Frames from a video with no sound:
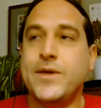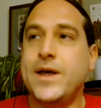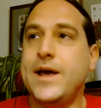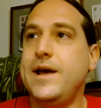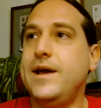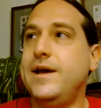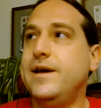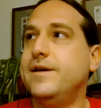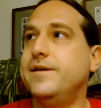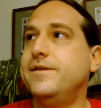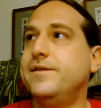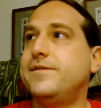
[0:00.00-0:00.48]

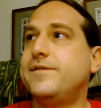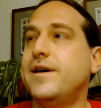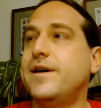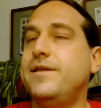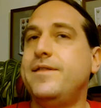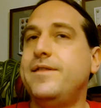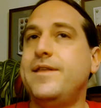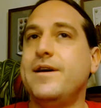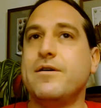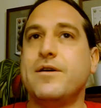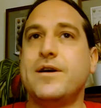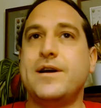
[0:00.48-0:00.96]
is
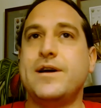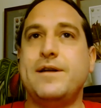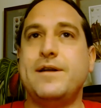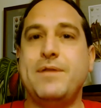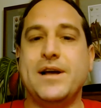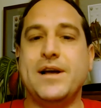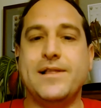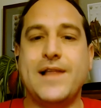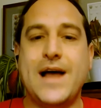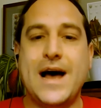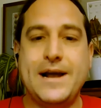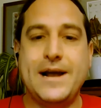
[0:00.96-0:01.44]
there are going to be
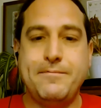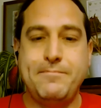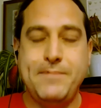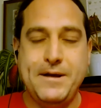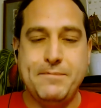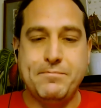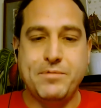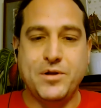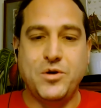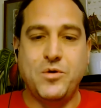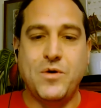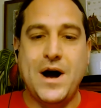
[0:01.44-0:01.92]
a lot of
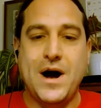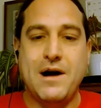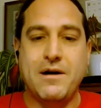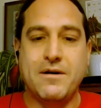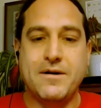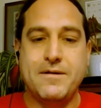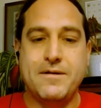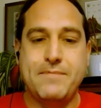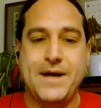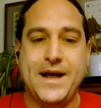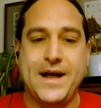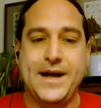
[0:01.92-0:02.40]
people who
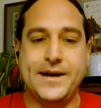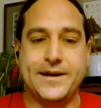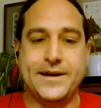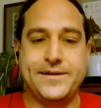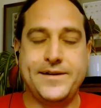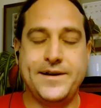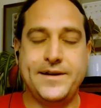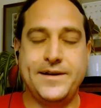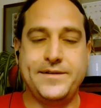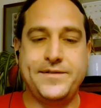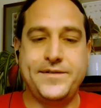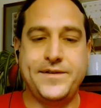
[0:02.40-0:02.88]
aren't paying
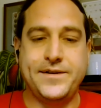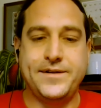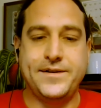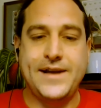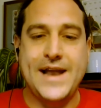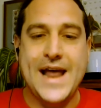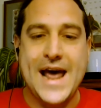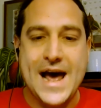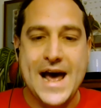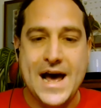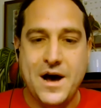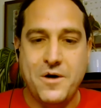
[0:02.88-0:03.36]
attention
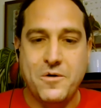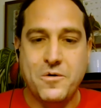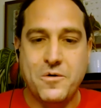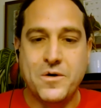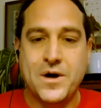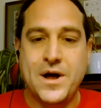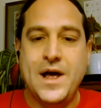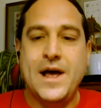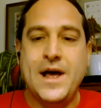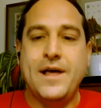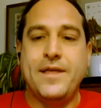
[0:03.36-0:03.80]
now.